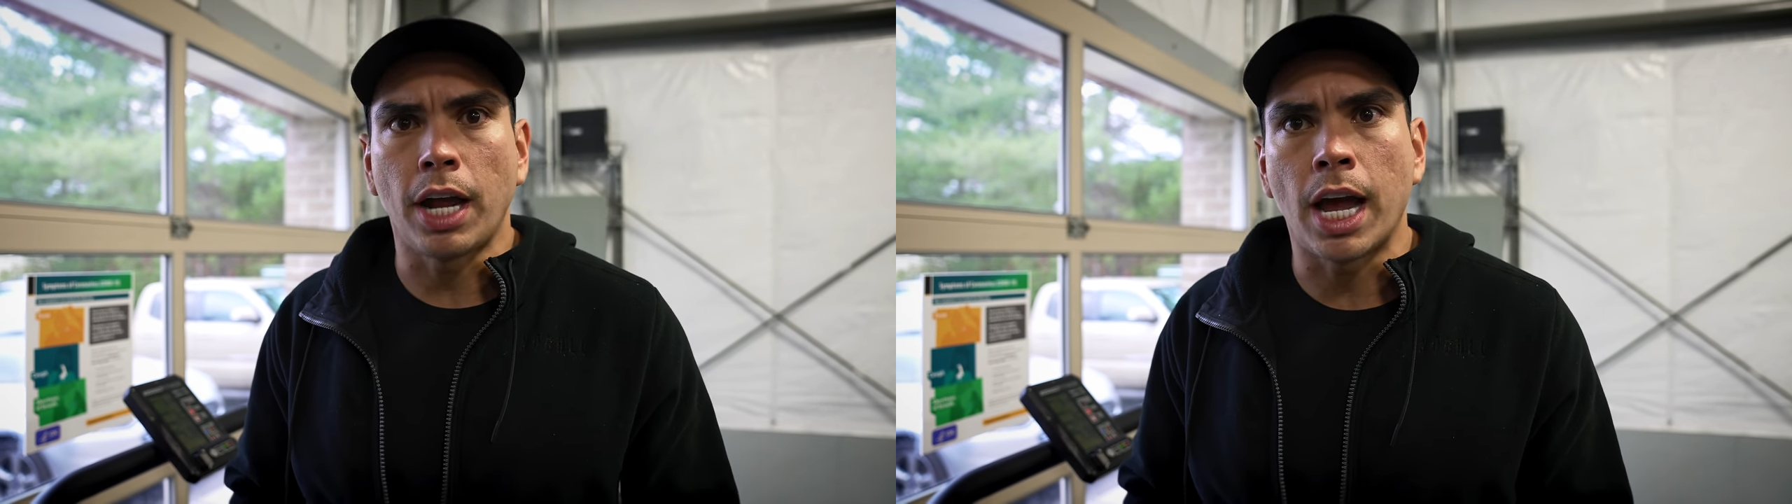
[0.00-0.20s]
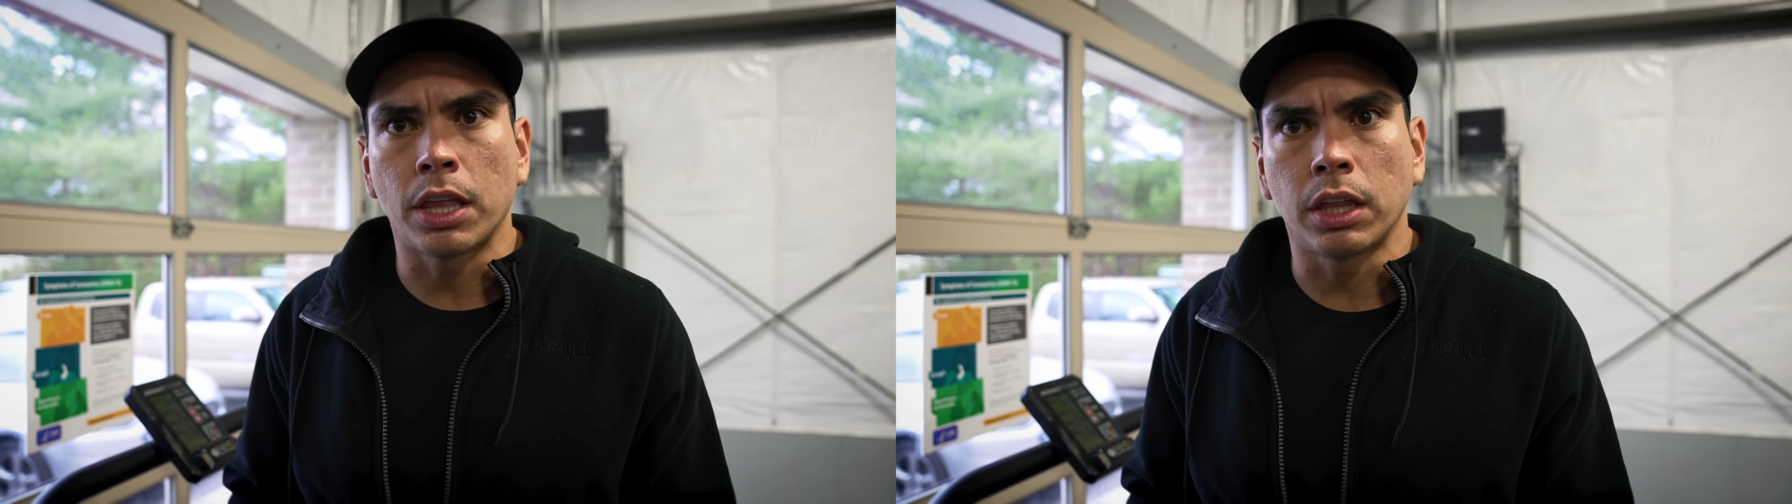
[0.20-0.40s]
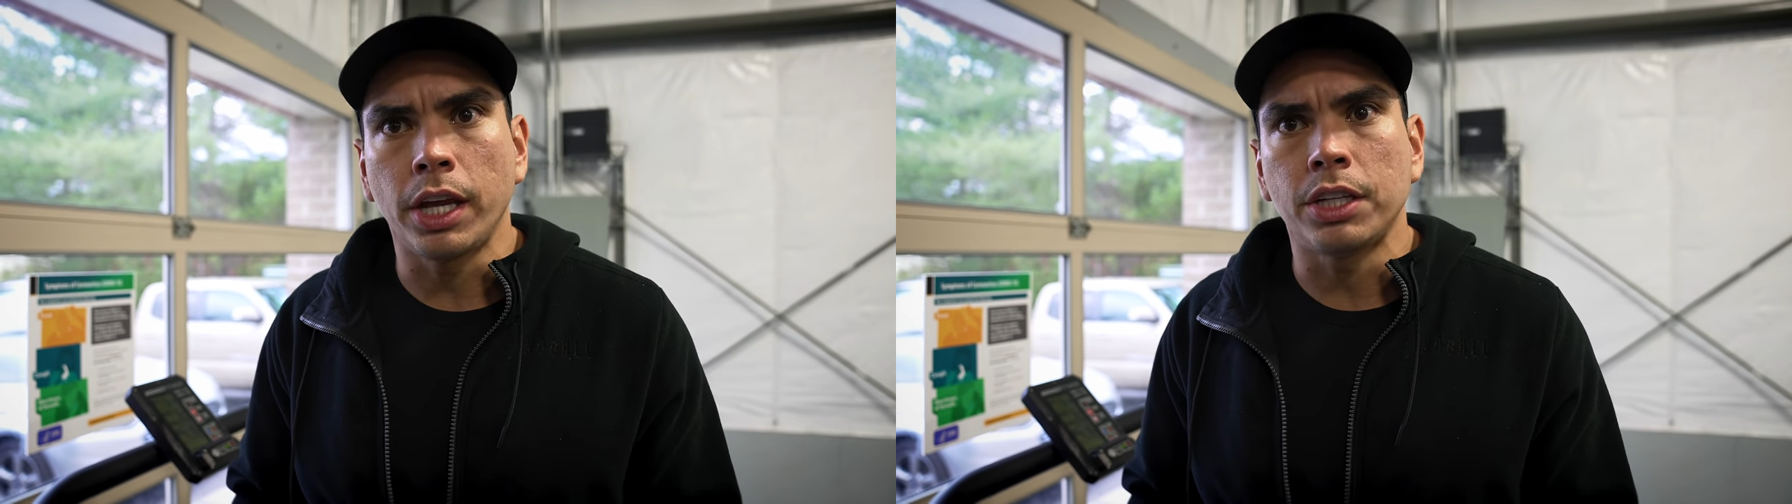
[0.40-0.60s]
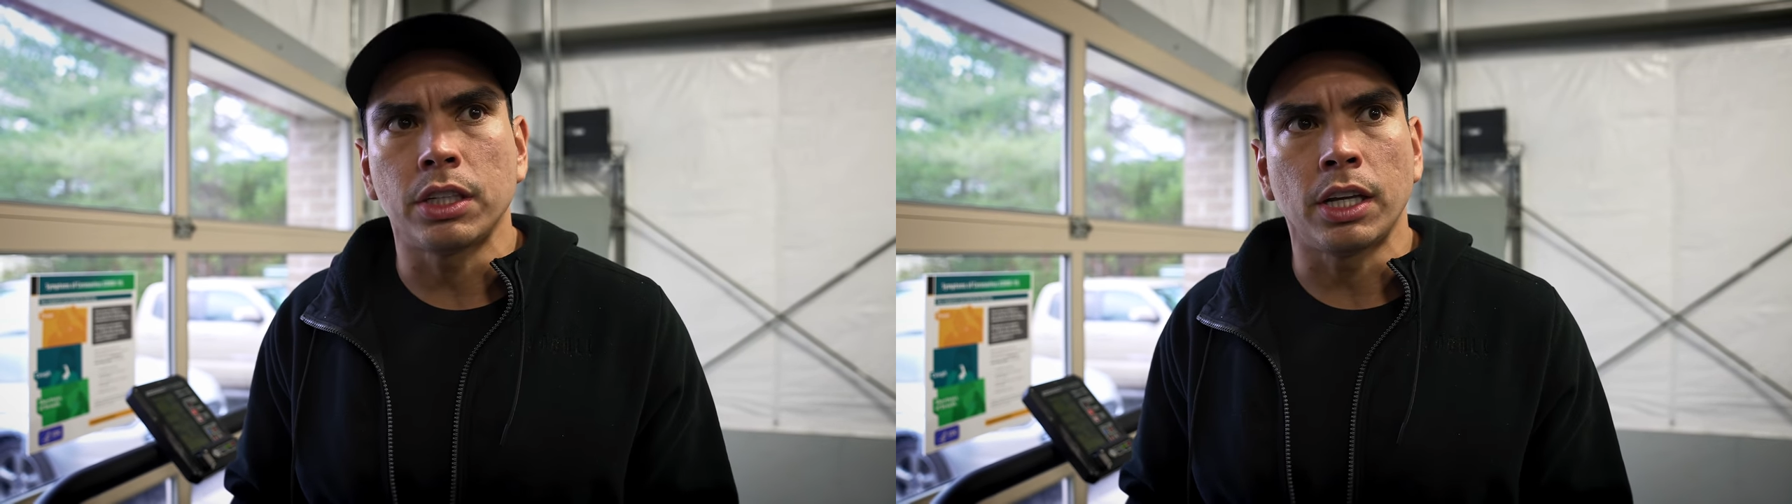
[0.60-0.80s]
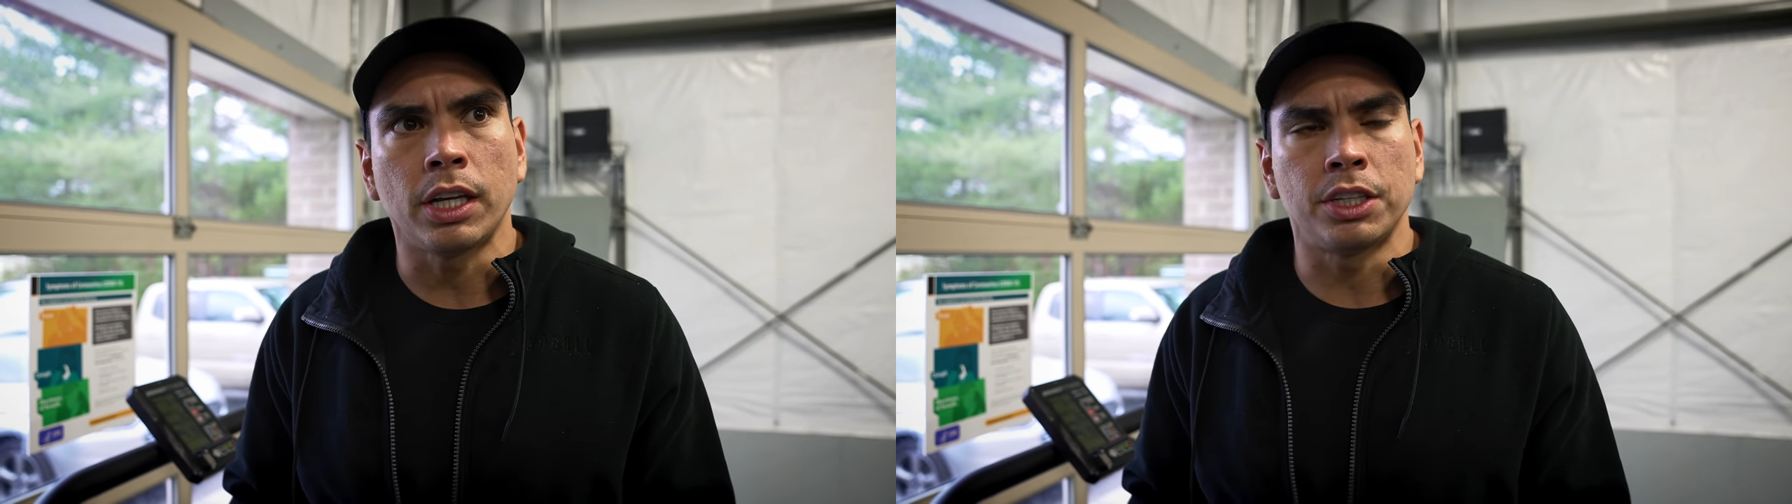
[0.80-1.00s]

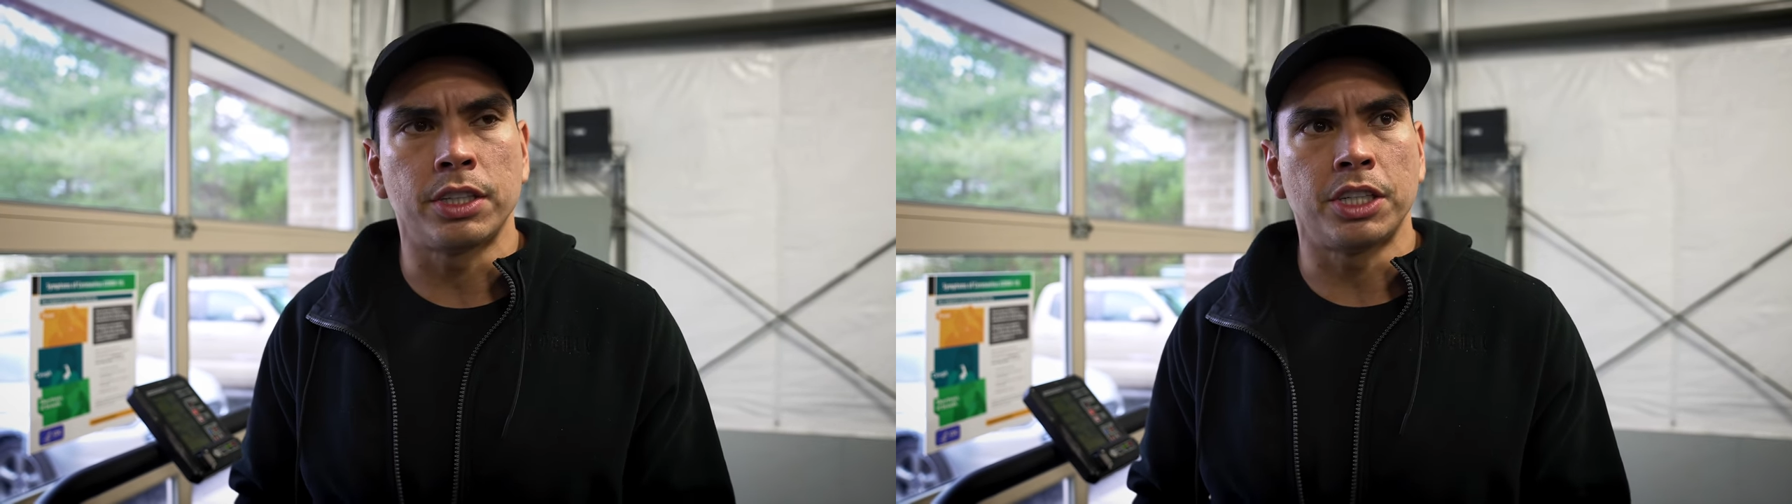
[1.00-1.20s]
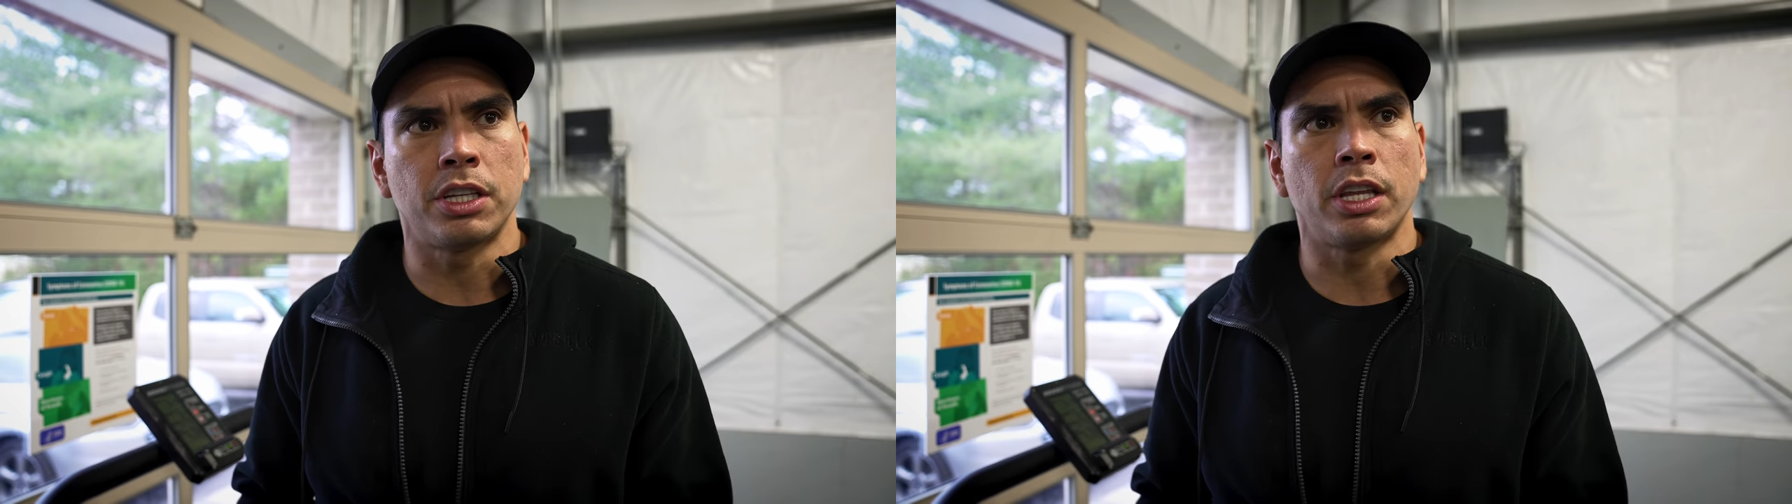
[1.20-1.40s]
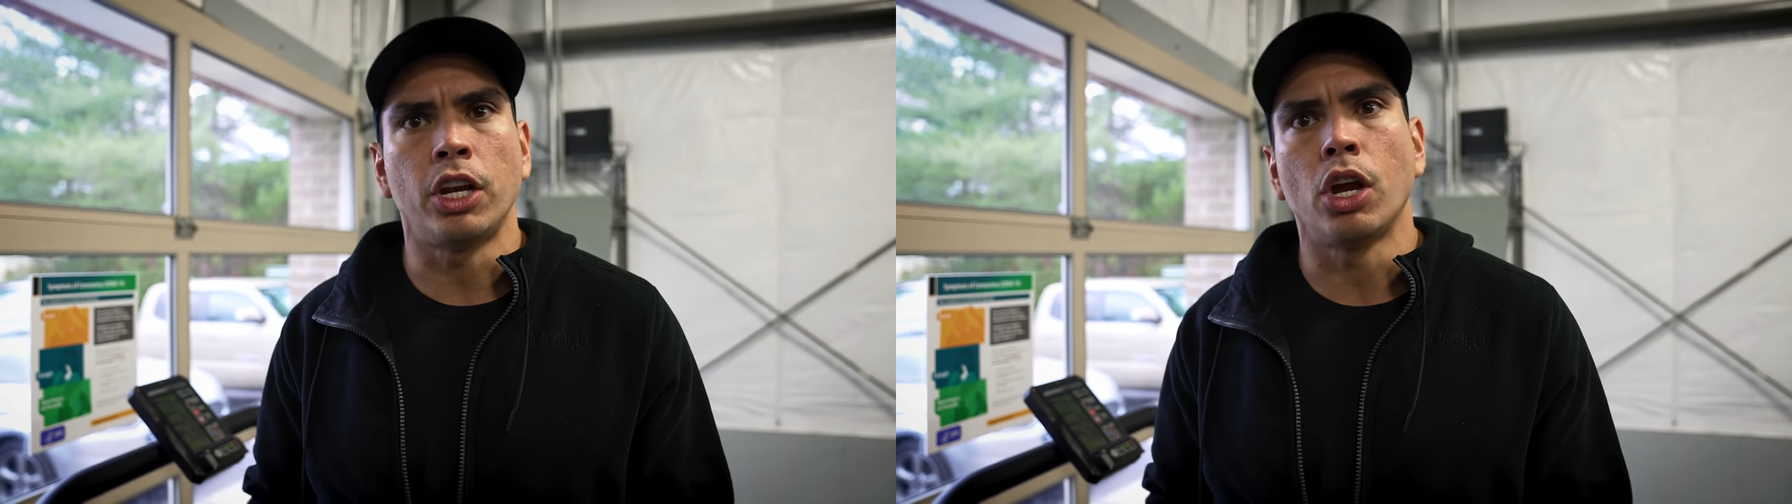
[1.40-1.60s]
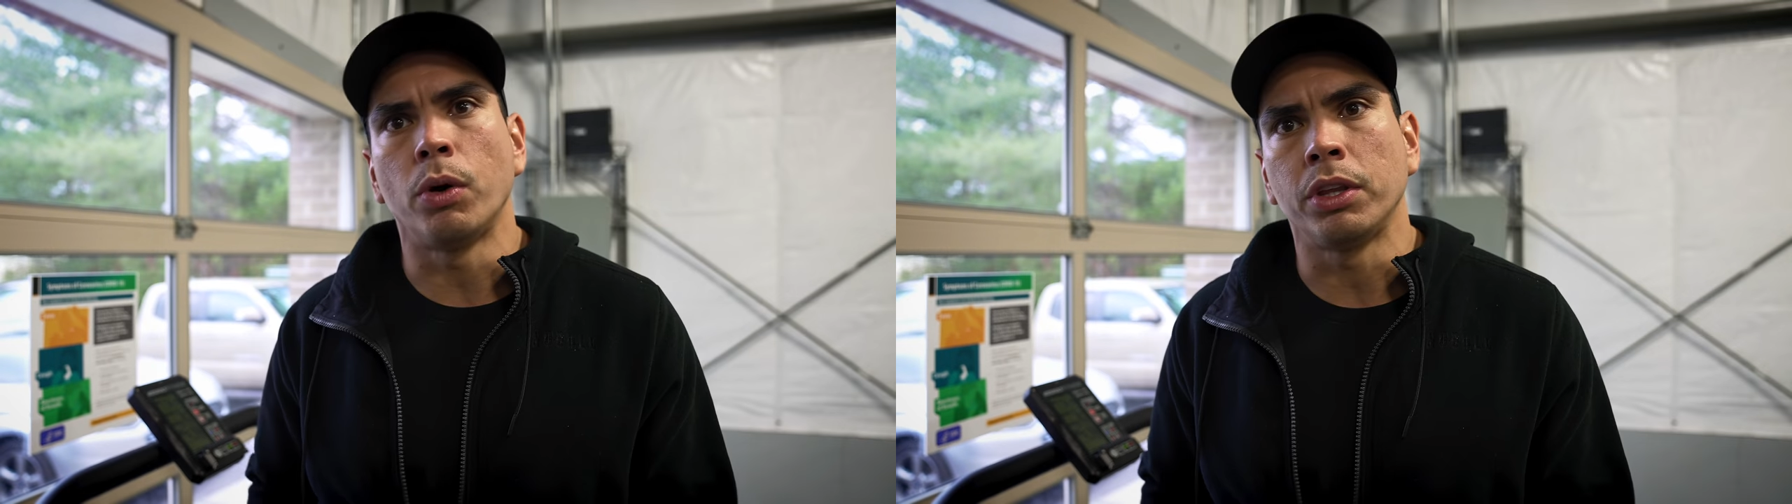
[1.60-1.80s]
athletes in a sense that they know